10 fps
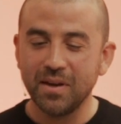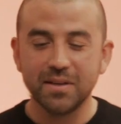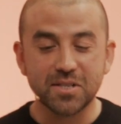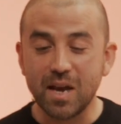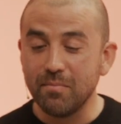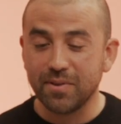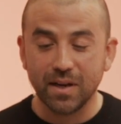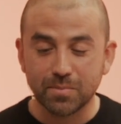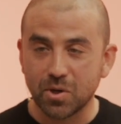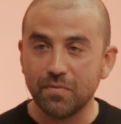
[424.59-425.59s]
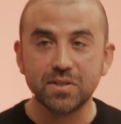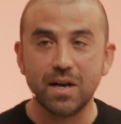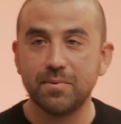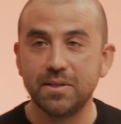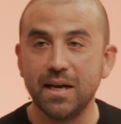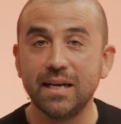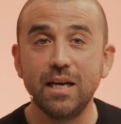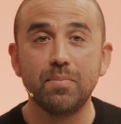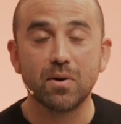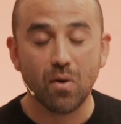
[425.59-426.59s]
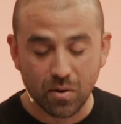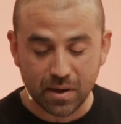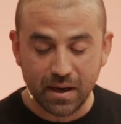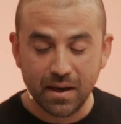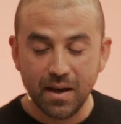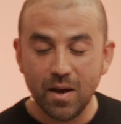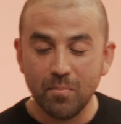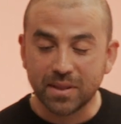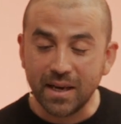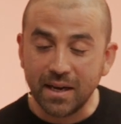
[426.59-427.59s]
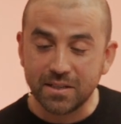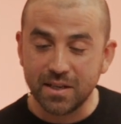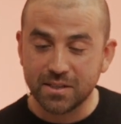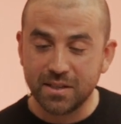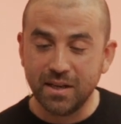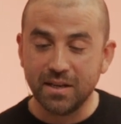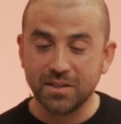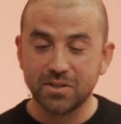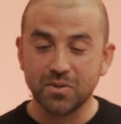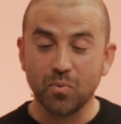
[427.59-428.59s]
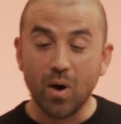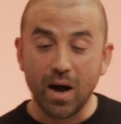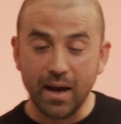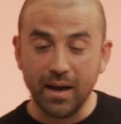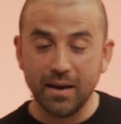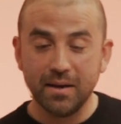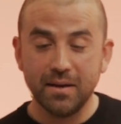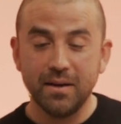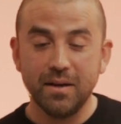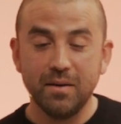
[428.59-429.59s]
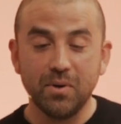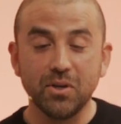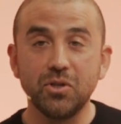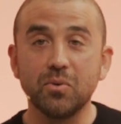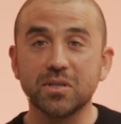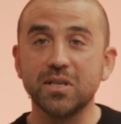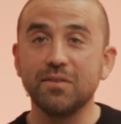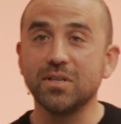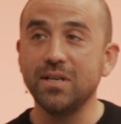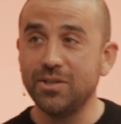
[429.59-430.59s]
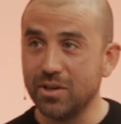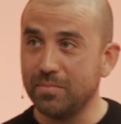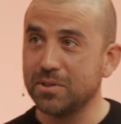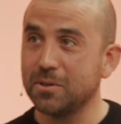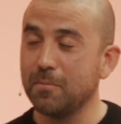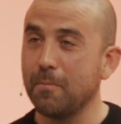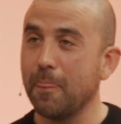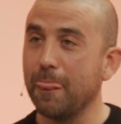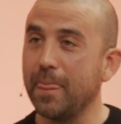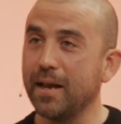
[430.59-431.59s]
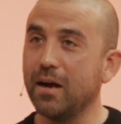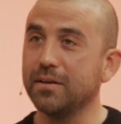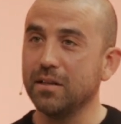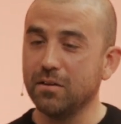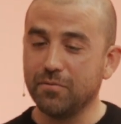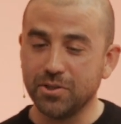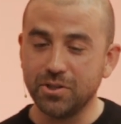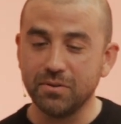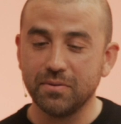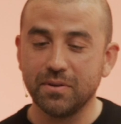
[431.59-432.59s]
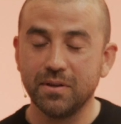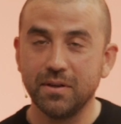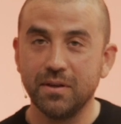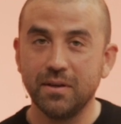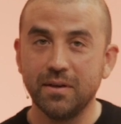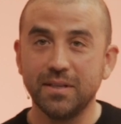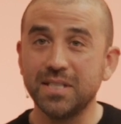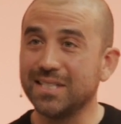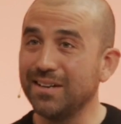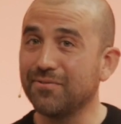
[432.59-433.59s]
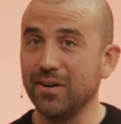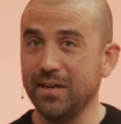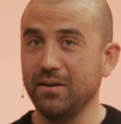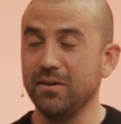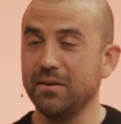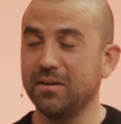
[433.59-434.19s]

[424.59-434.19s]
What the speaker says: Same thing, observe the Sabbath day, keep it holy. But then it says this. Why? Because you were slaves in Egypt and God delivered you. This is different here.